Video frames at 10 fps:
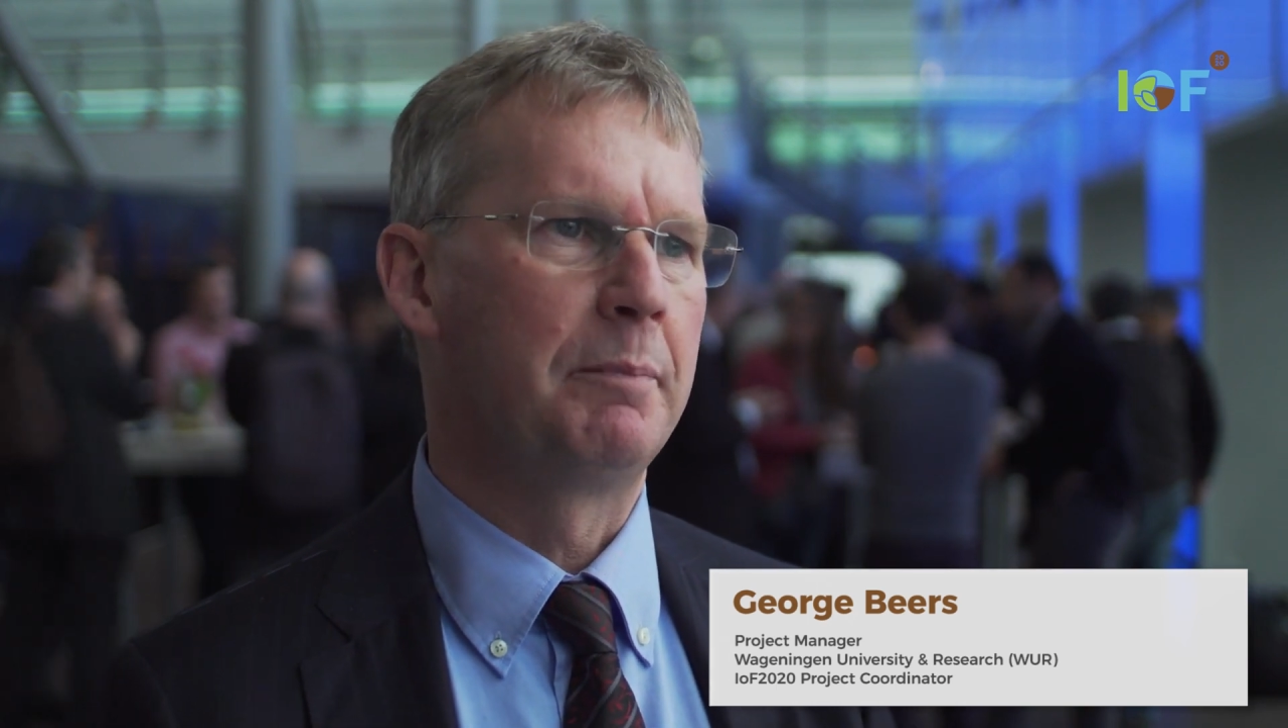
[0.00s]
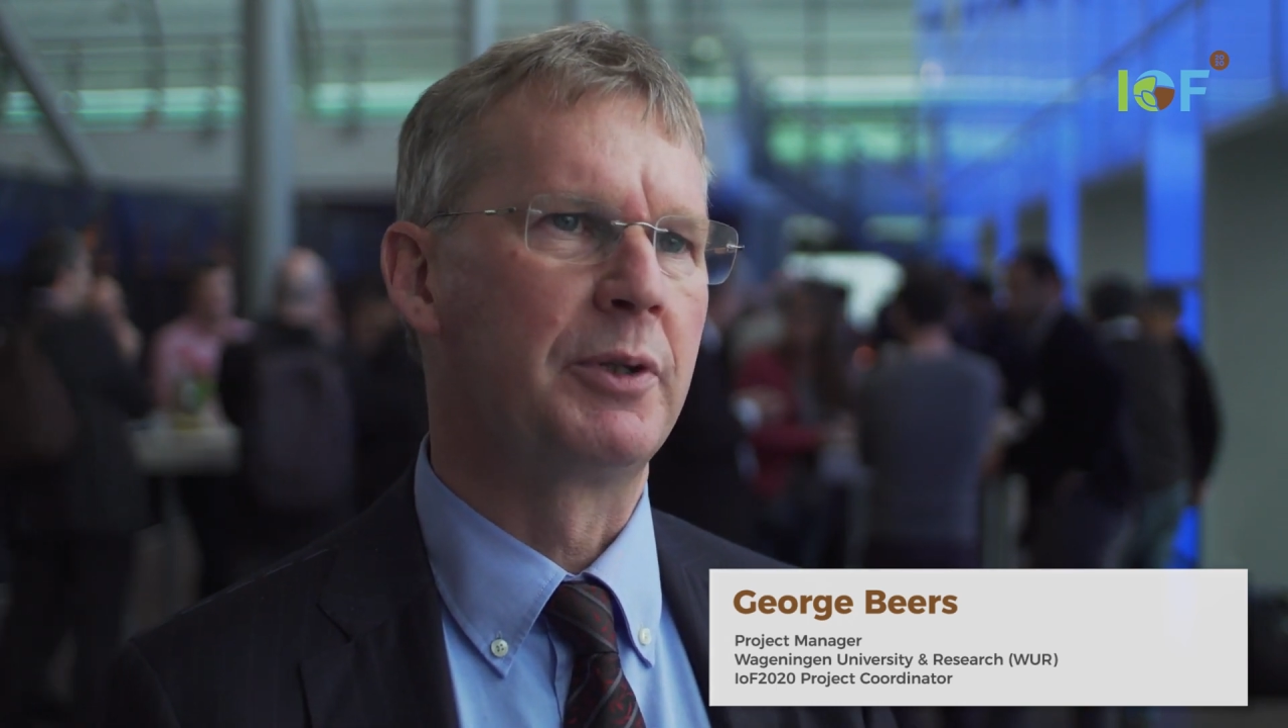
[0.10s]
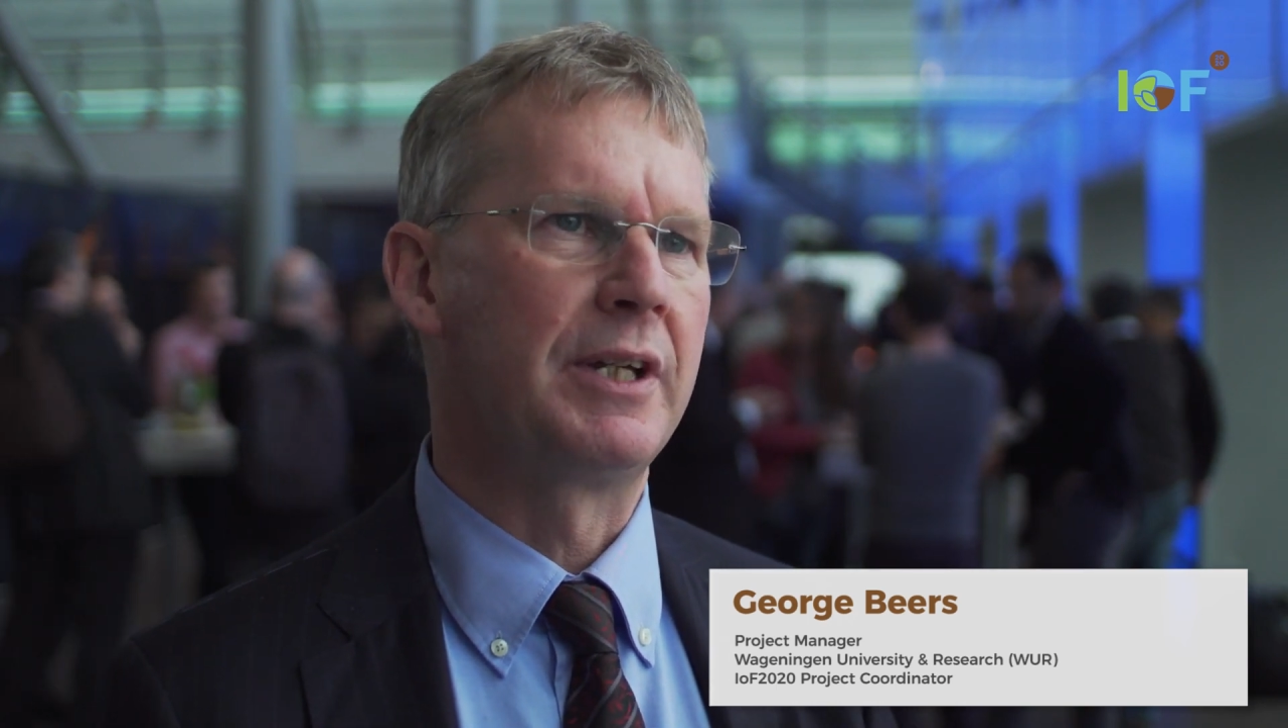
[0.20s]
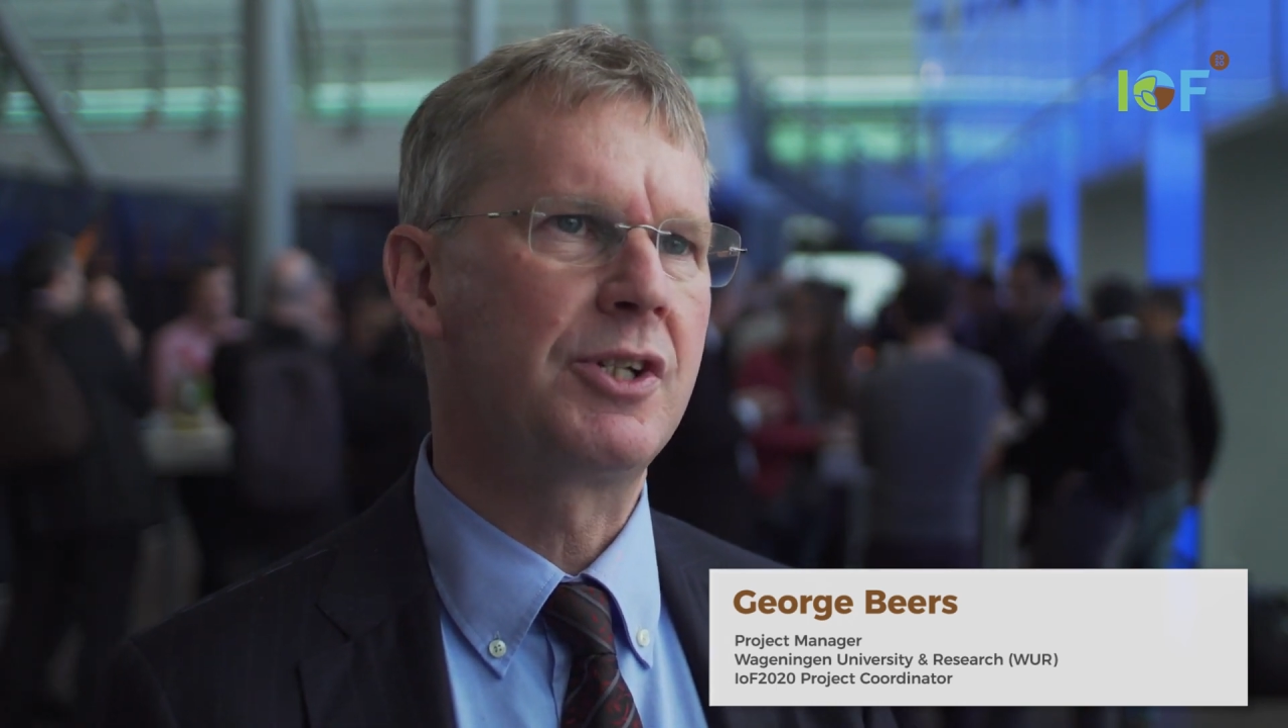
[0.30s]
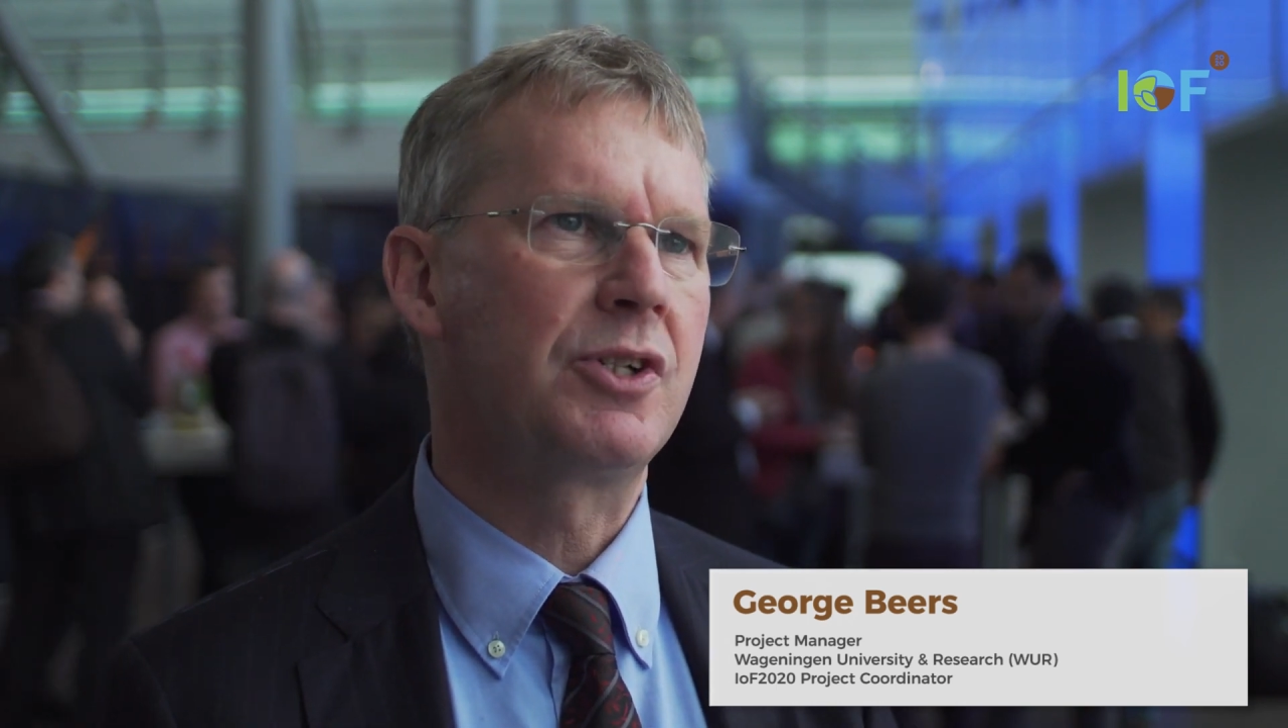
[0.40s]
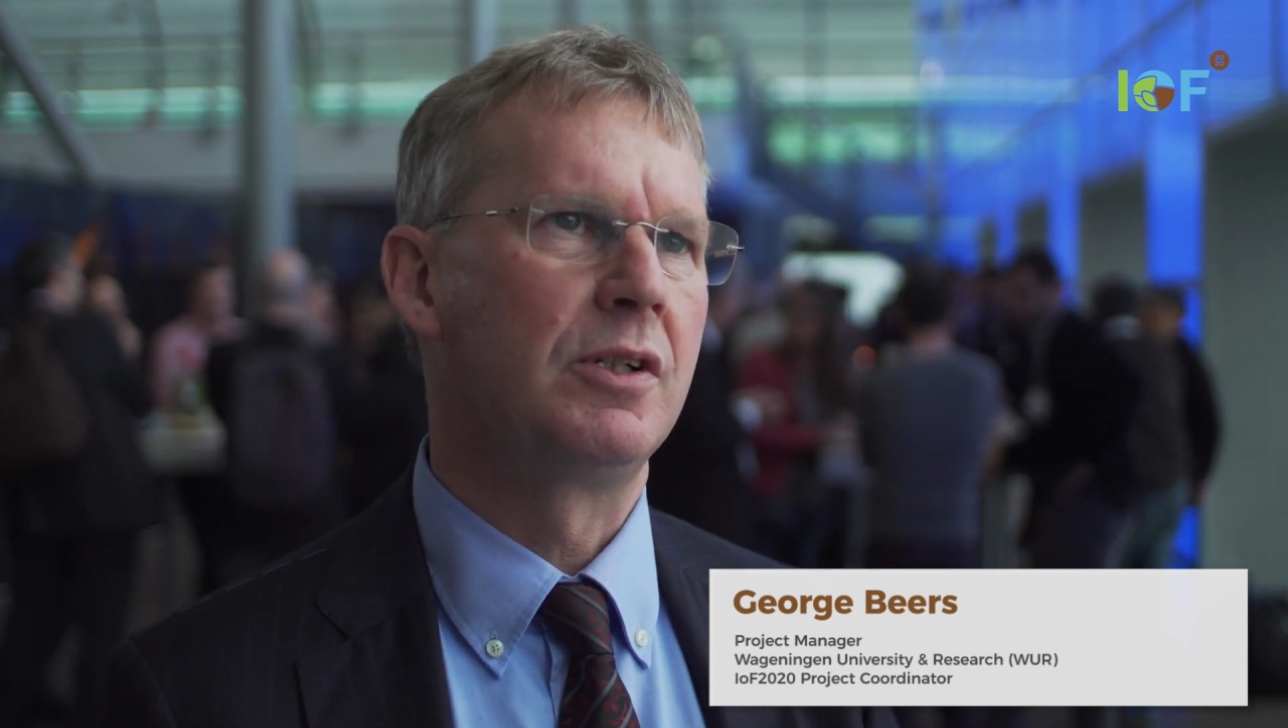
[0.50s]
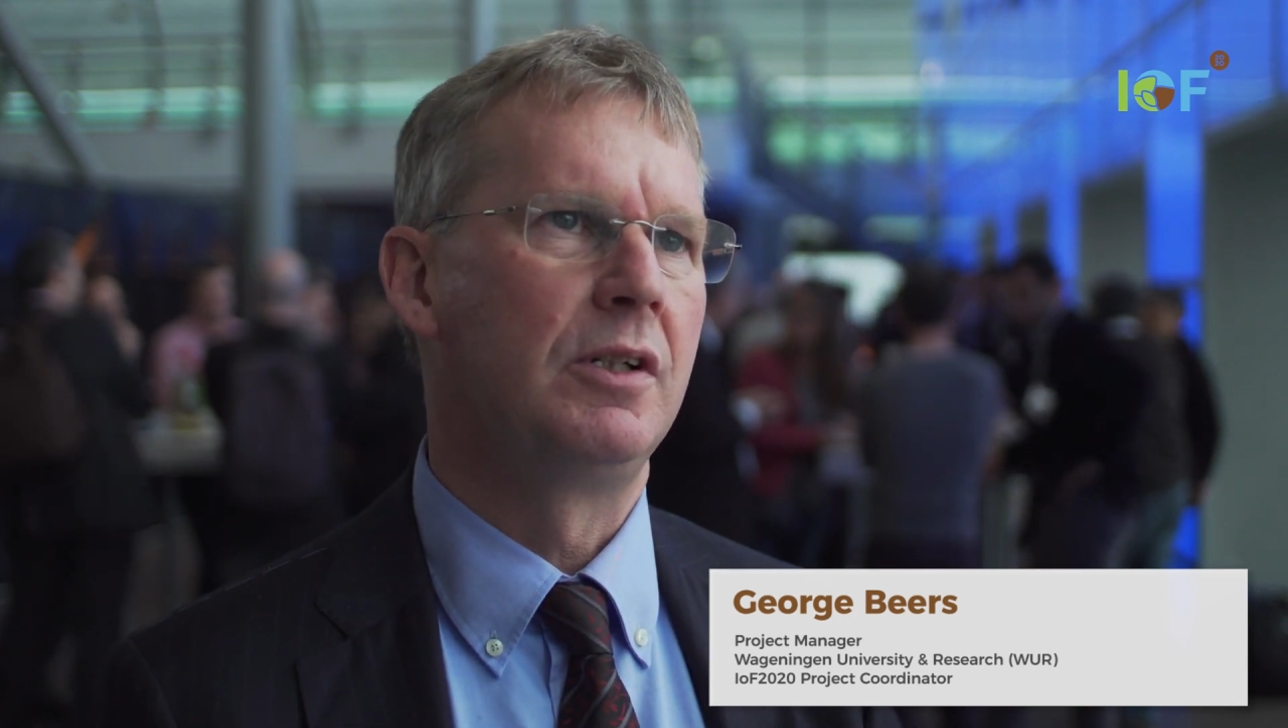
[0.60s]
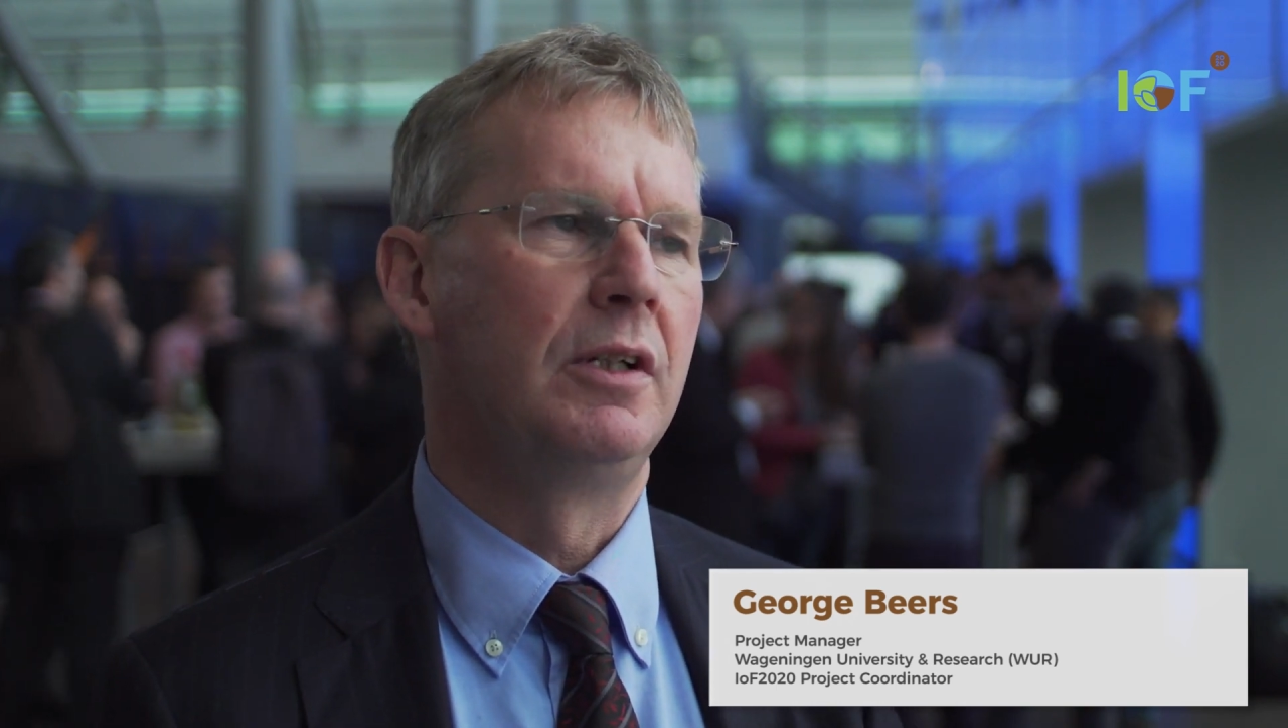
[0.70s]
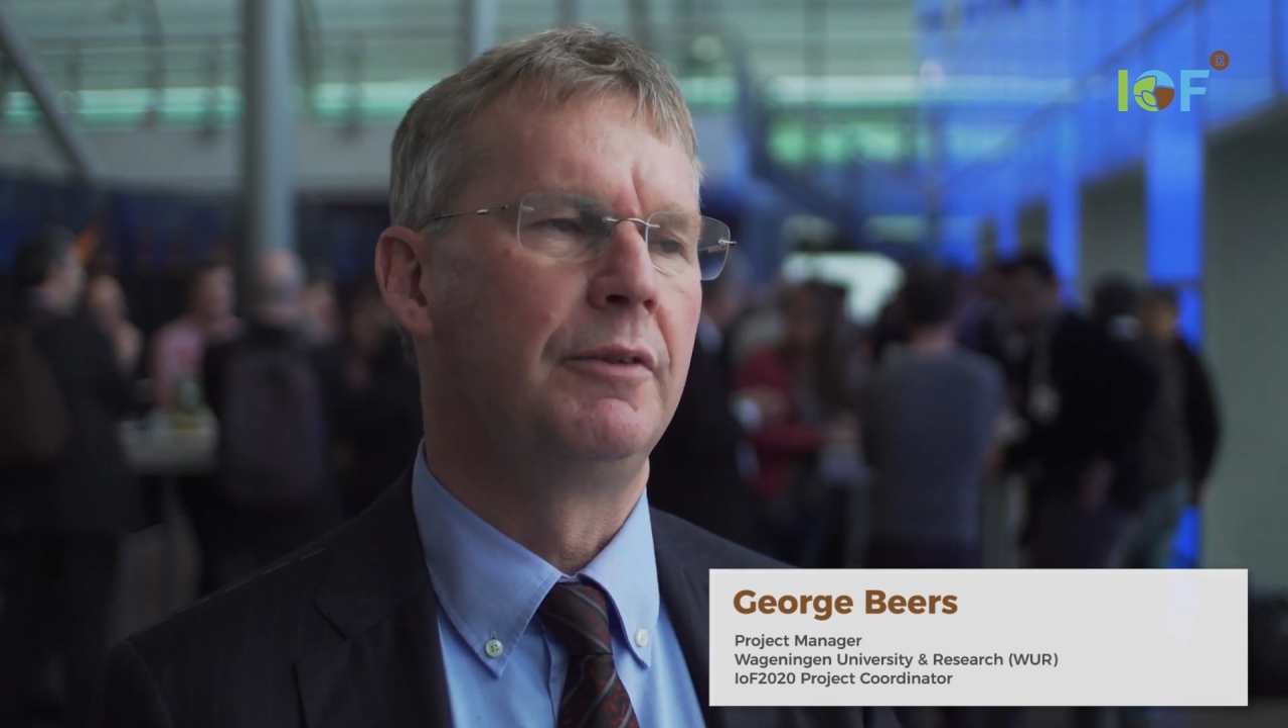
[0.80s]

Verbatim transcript: potential